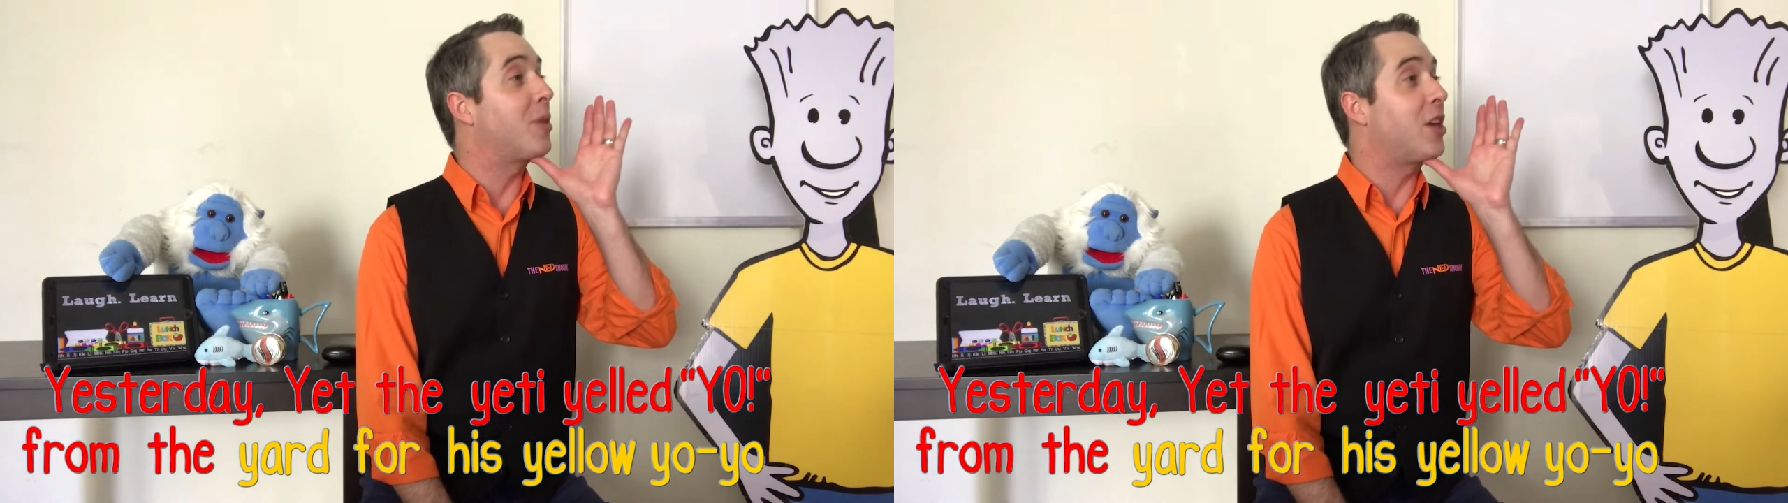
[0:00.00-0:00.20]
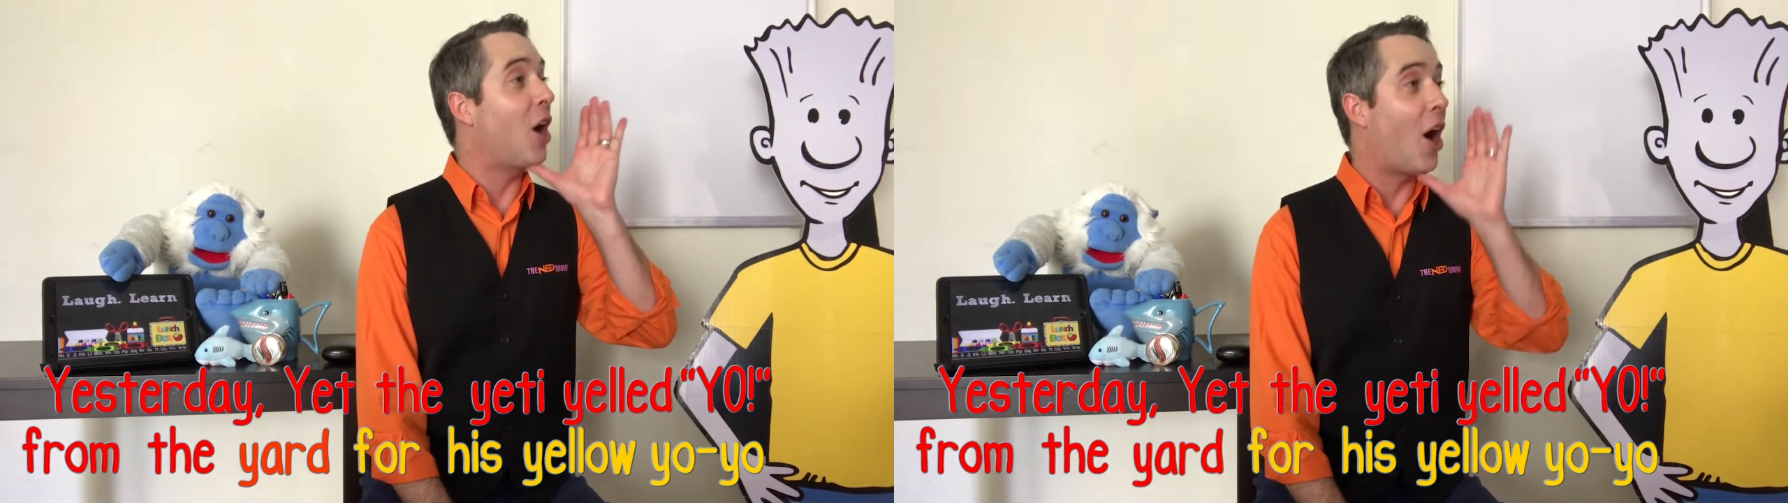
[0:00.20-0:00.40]

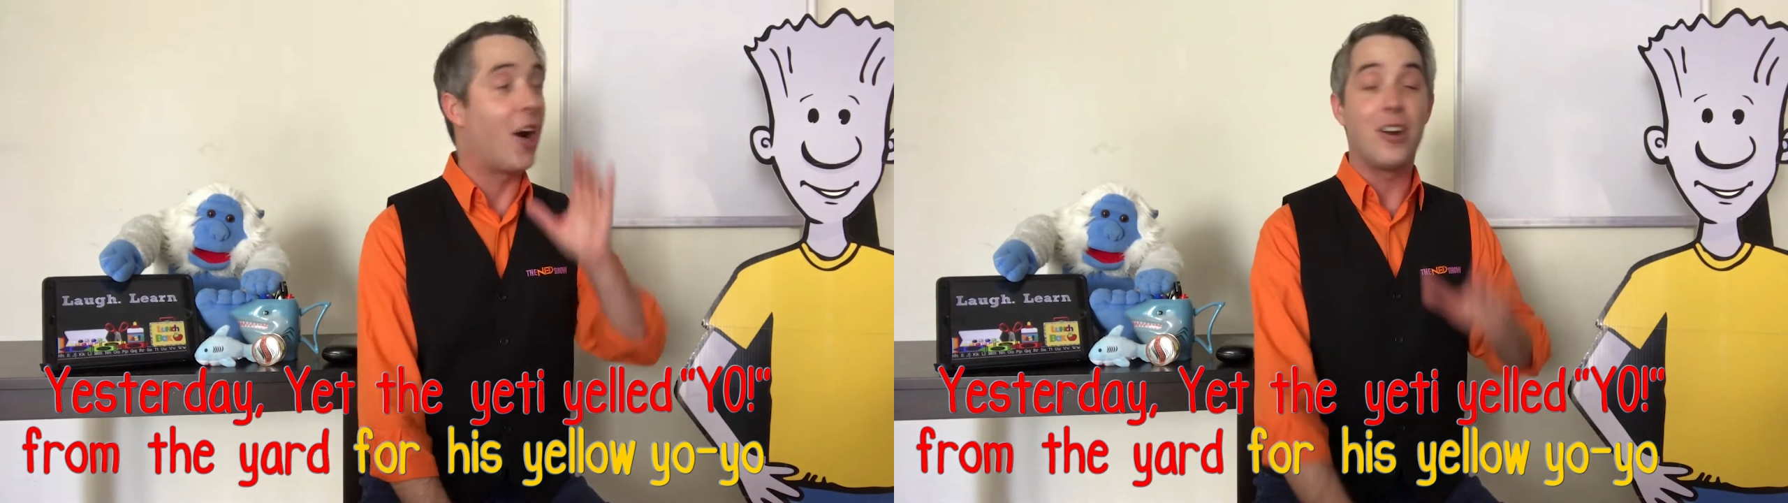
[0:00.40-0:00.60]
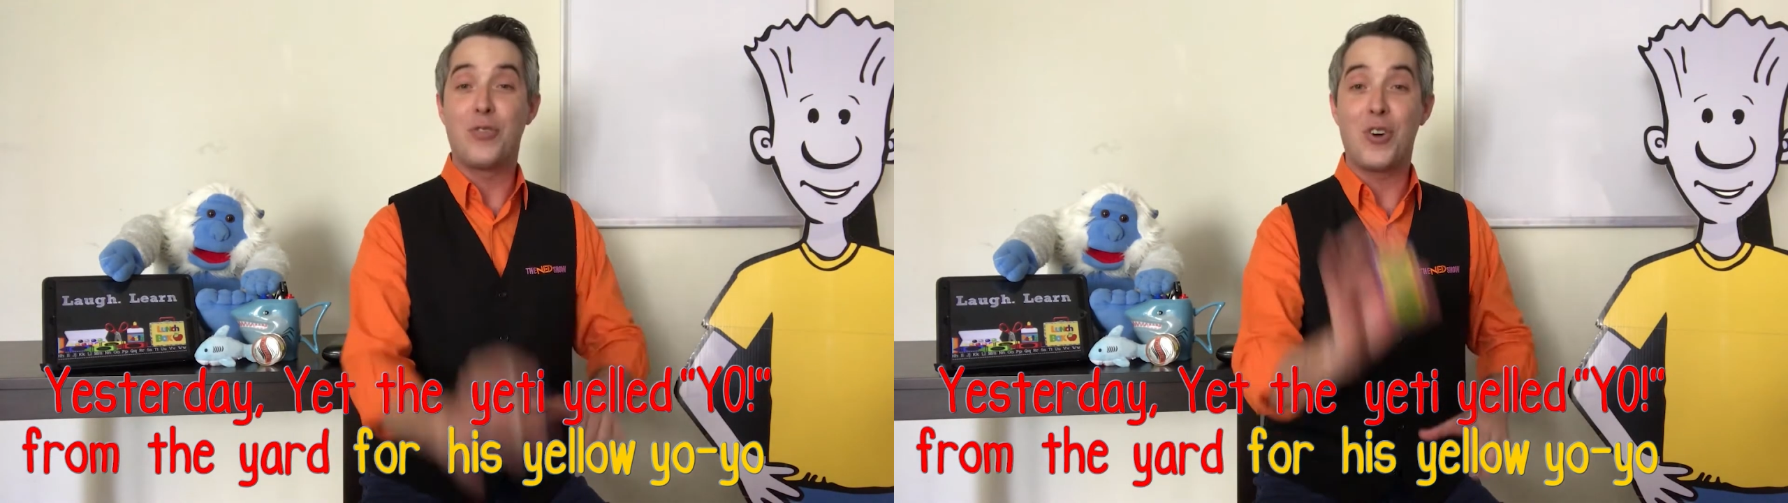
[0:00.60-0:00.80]
the
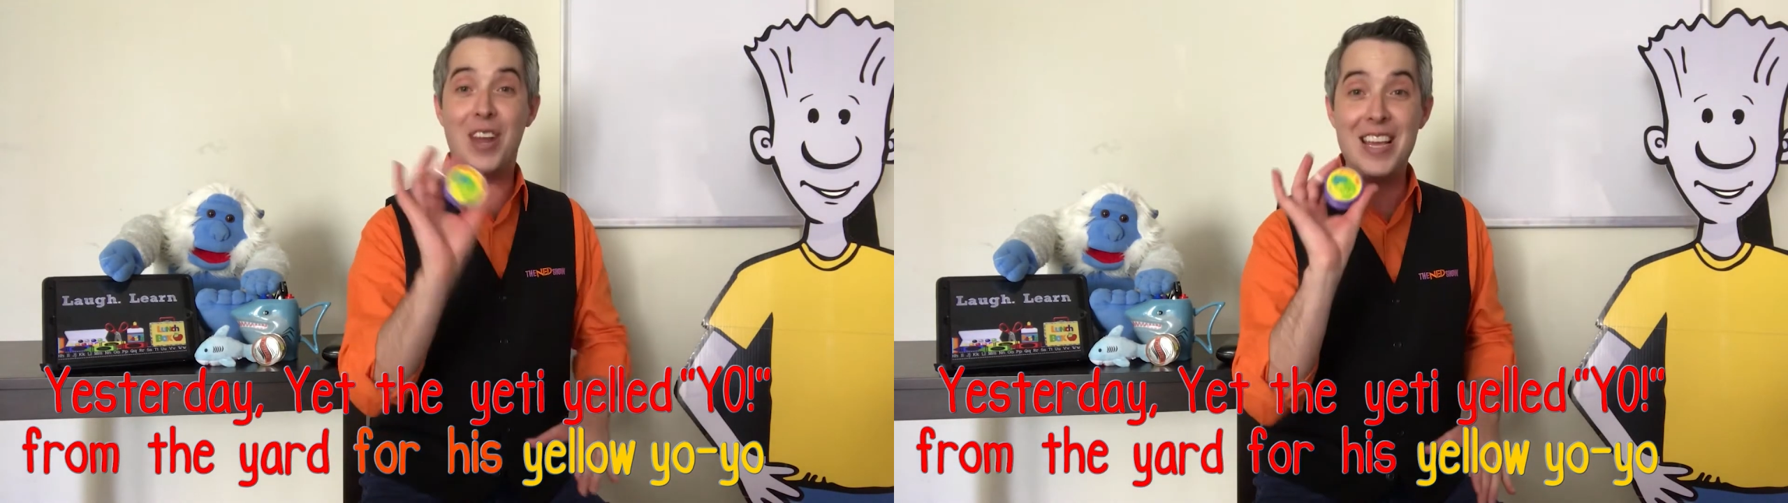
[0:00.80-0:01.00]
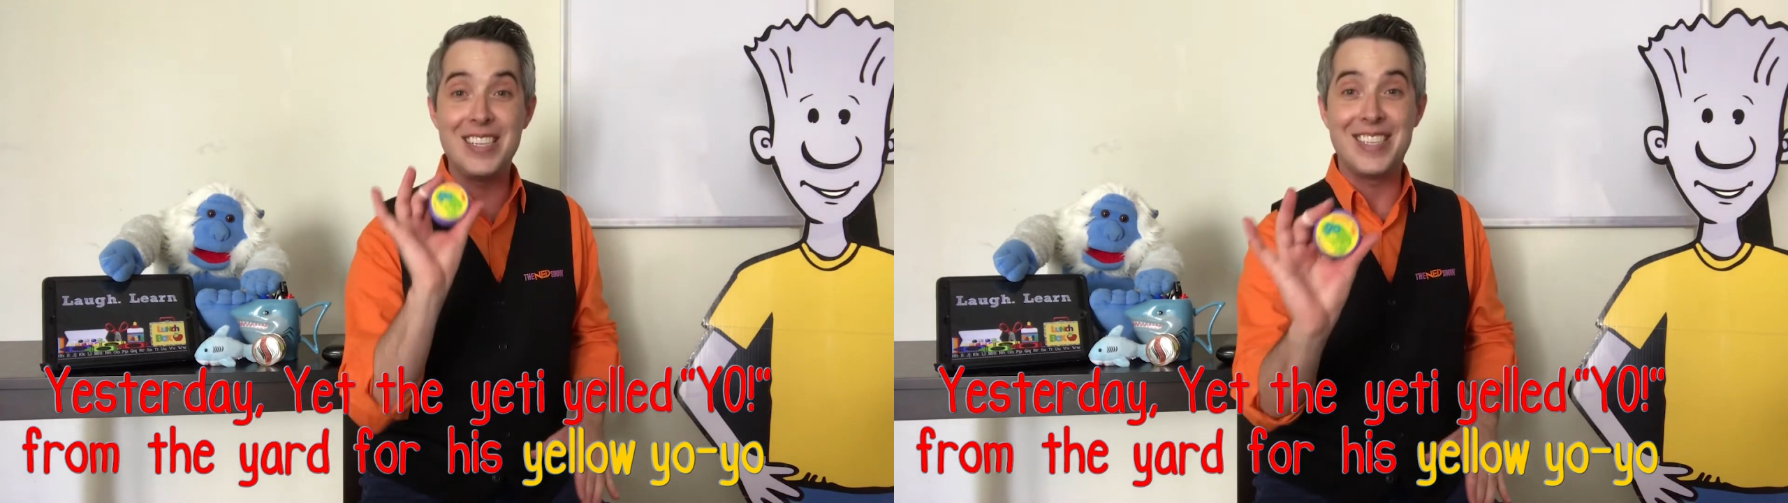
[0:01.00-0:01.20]
yard for
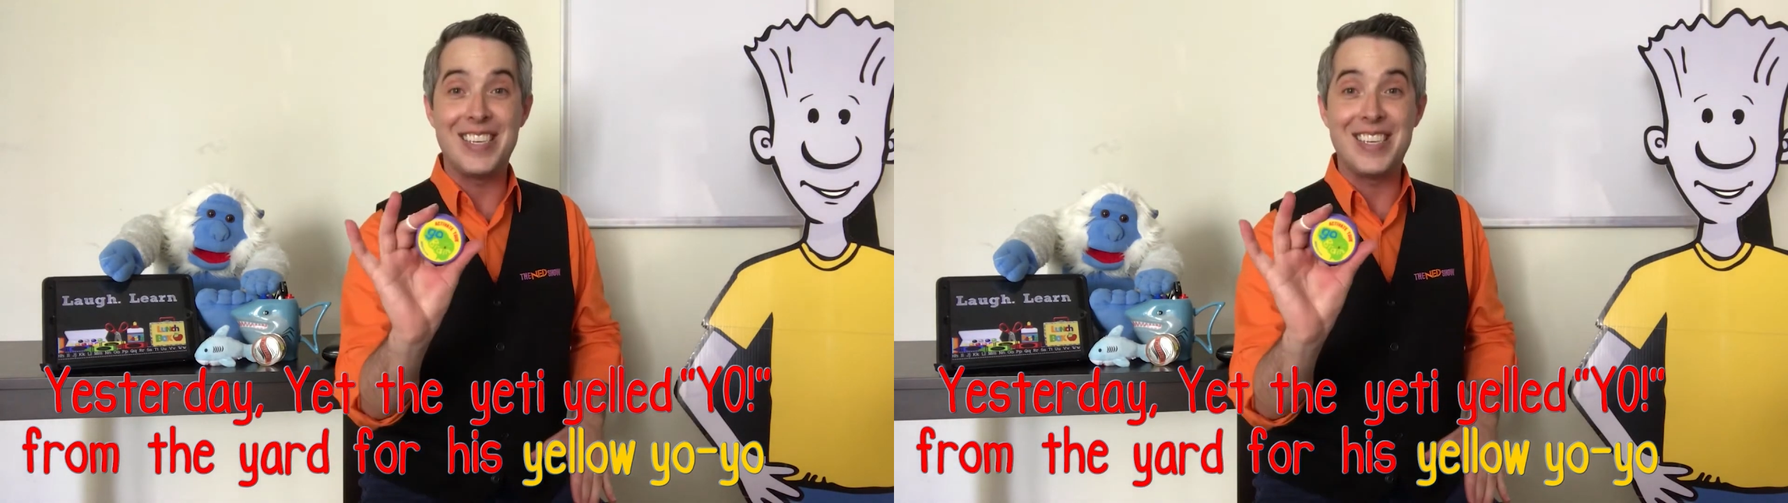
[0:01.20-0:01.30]
his